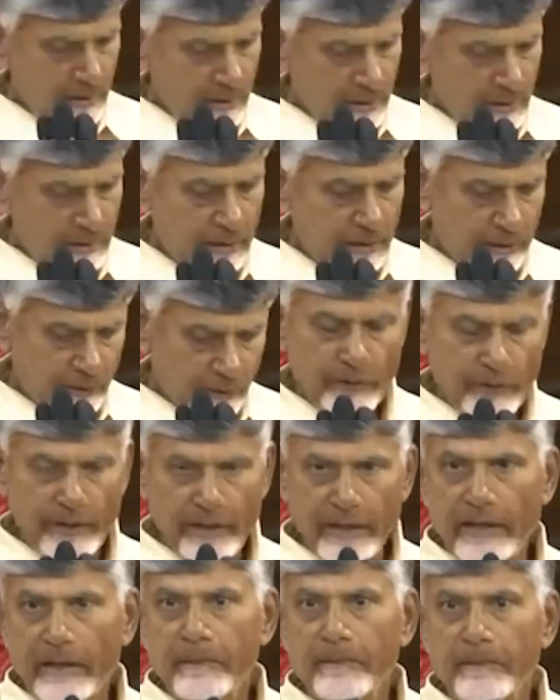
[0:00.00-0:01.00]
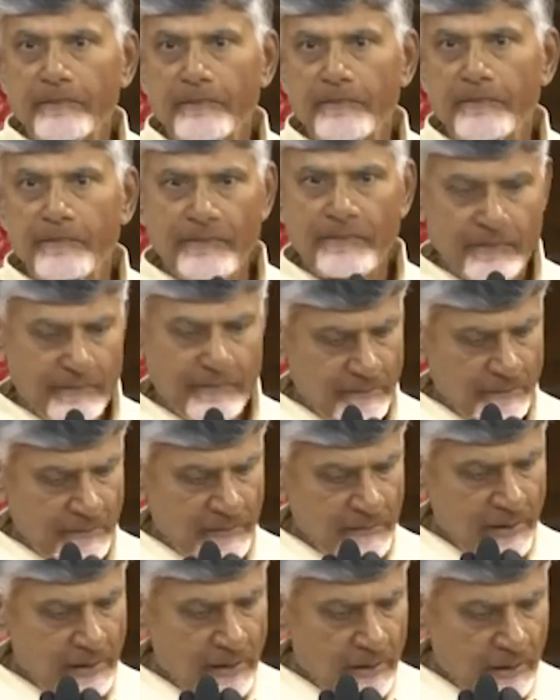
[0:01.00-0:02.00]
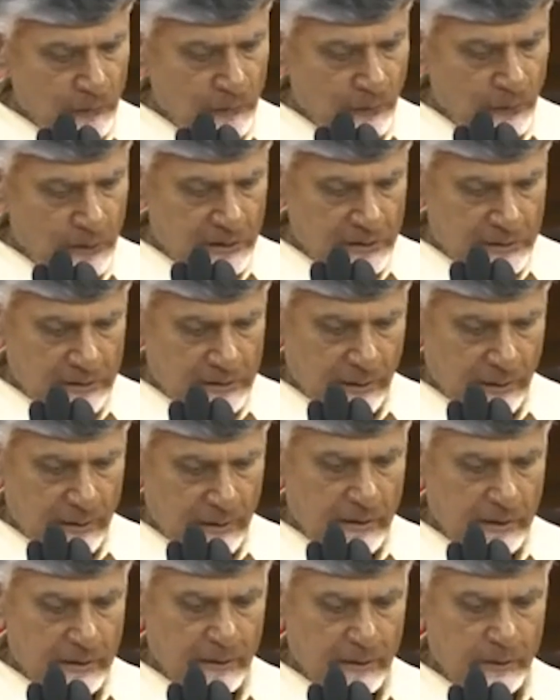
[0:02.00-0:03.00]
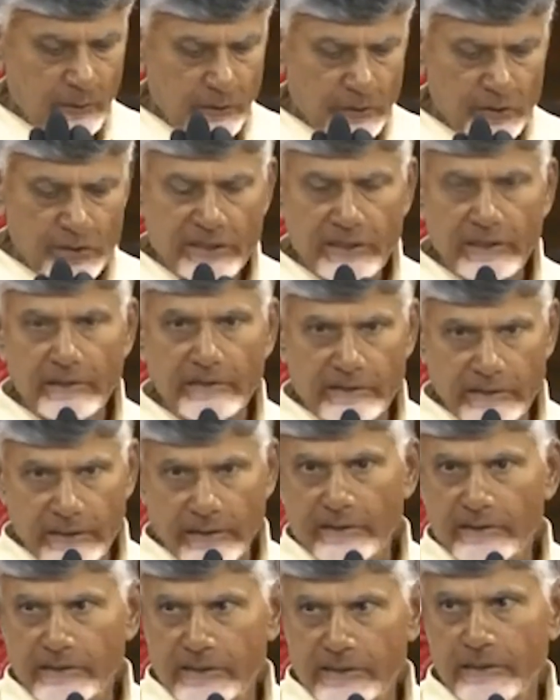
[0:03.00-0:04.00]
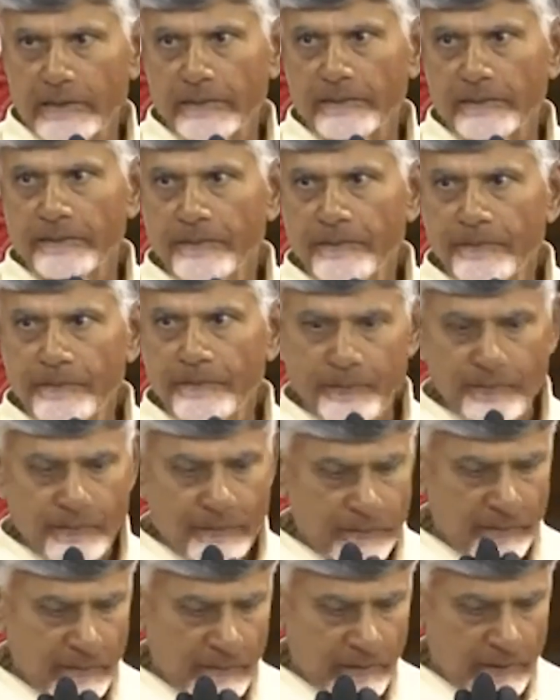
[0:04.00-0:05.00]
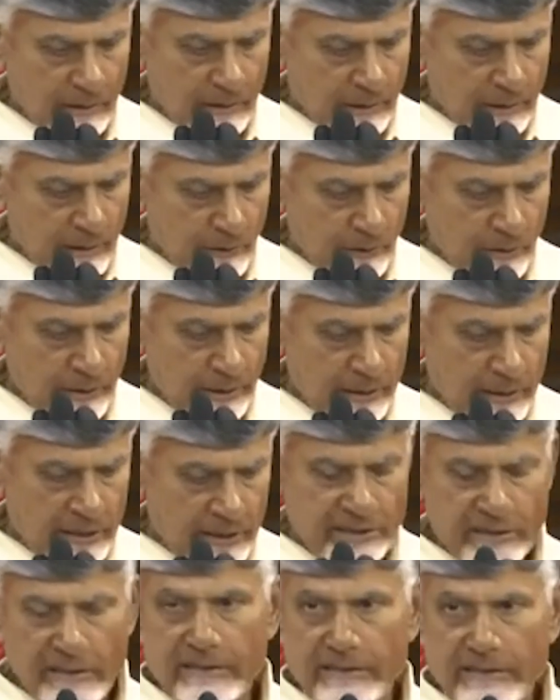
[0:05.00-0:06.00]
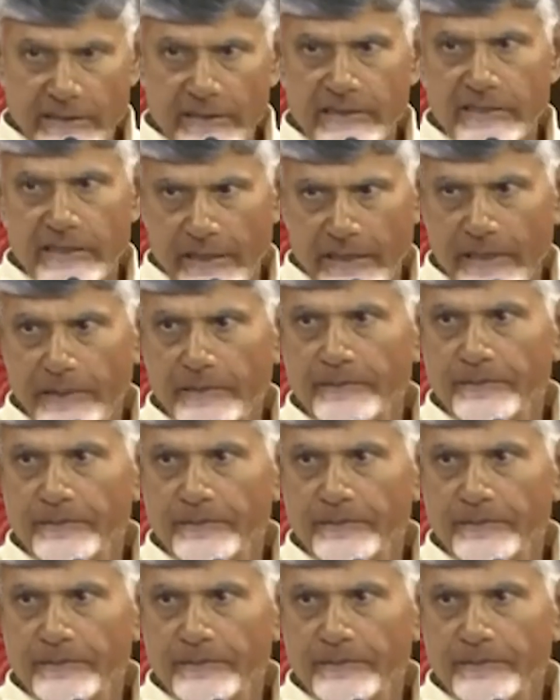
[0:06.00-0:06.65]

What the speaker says: here today, we stand at a crucial juncture in our nation's history.